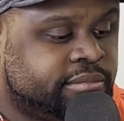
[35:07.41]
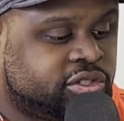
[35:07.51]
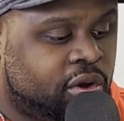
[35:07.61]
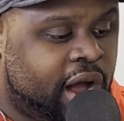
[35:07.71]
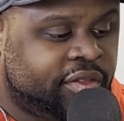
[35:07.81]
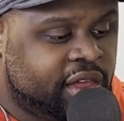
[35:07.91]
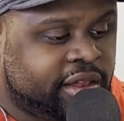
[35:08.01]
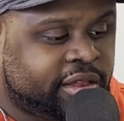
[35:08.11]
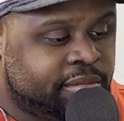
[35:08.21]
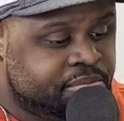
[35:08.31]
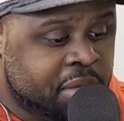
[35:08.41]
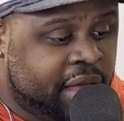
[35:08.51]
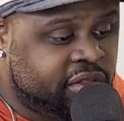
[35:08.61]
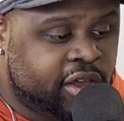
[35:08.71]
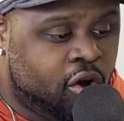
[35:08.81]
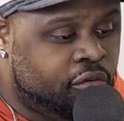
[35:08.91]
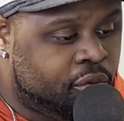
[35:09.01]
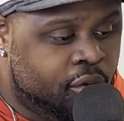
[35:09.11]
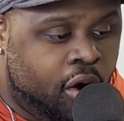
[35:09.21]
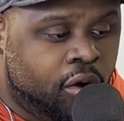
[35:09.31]
So I think
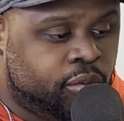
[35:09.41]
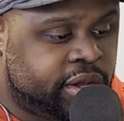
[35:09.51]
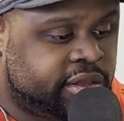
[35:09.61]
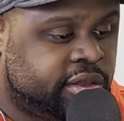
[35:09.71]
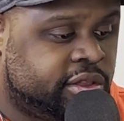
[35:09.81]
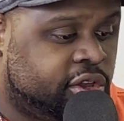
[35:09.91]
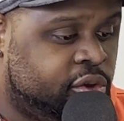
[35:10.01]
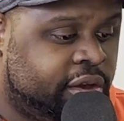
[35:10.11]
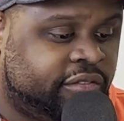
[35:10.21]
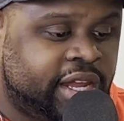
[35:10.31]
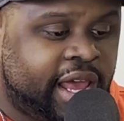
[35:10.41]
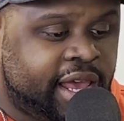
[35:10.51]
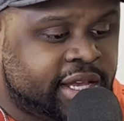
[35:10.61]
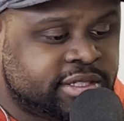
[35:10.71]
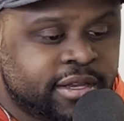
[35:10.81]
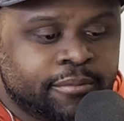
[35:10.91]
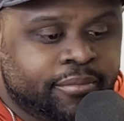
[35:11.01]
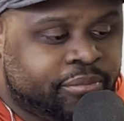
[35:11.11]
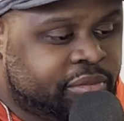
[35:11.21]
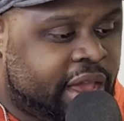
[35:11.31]
overall with the UFDAs
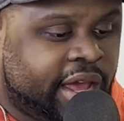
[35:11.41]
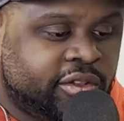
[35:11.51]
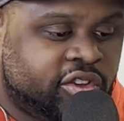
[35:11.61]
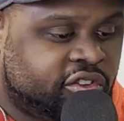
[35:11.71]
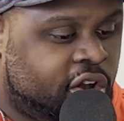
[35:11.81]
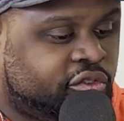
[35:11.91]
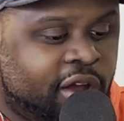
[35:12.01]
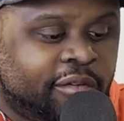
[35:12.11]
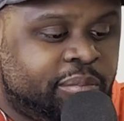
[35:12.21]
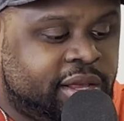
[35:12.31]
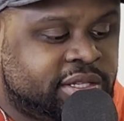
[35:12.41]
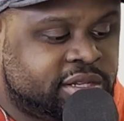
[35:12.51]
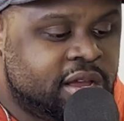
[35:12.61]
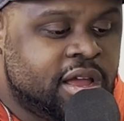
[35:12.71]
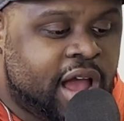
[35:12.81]
and just our draft picks,